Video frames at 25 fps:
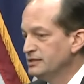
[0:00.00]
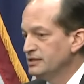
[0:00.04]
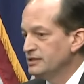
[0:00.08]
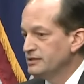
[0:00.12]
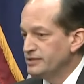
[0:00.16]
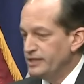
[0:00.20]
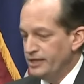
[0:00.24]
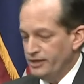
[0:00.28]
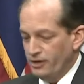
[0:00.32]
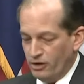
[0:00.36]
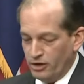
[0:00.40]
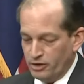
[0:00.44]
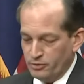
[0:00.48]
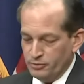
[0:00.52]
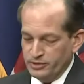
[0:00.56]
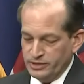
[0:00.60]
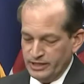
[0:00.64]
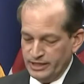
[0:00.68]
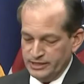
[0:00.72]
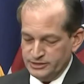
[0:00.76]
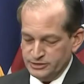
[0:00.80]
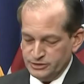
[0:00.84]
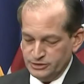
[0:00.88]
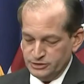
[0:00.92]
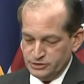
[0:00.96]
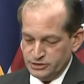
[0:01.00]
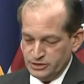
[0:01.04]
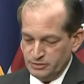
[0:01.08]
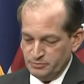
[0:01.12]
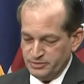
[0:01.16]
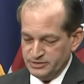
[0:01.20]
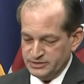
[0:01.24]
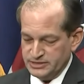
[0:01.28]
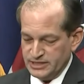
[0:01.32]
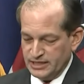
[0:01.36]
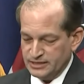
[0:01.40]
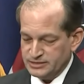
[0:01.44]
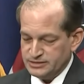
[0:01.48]
that our relationship
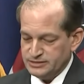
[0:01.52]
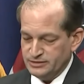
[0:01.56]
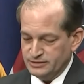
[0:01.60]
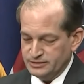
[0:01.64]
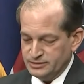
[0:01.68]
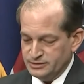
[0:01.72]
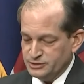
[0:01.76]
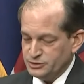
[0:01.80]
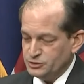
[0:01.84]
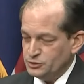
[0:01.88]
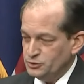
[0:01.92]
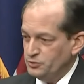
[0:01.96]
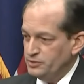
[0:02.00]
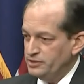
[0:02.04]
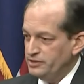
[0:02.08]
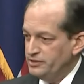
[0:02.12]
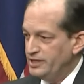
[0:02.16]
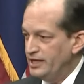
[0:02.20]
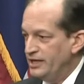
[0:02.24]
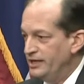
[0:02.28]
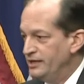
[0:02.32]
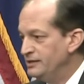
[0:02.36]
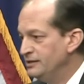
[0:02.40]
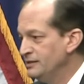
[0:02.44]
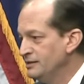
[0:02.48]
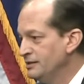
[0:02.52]
is excellent too, and that